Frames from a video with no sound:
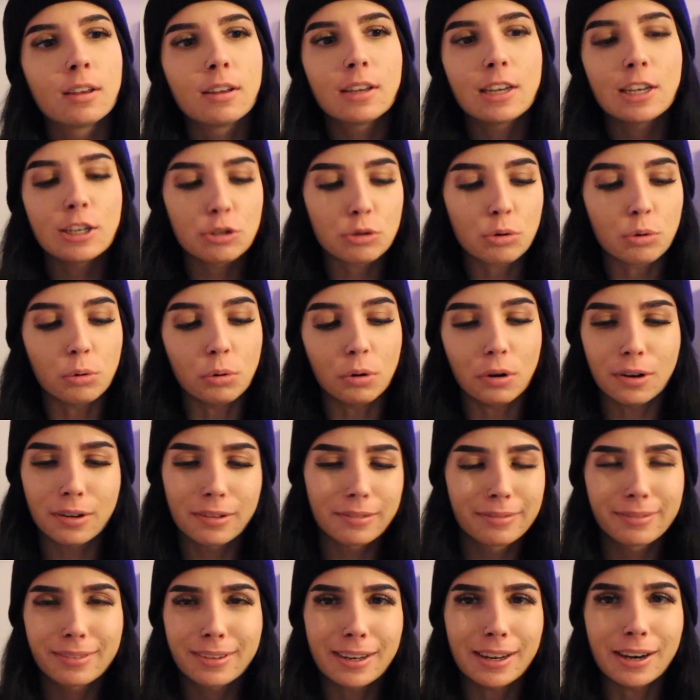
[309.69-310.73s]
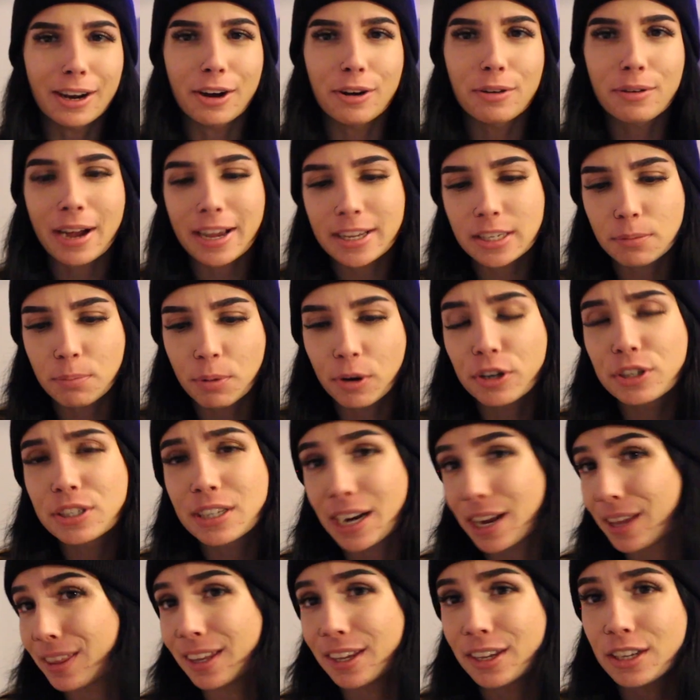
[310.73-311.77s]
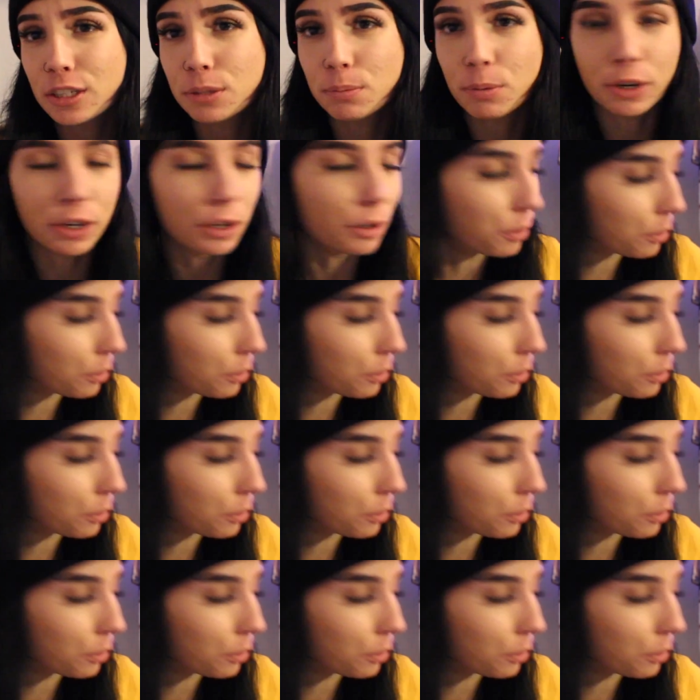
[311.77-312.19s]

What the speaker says: he's cool, you know. As a person, I think he's pretty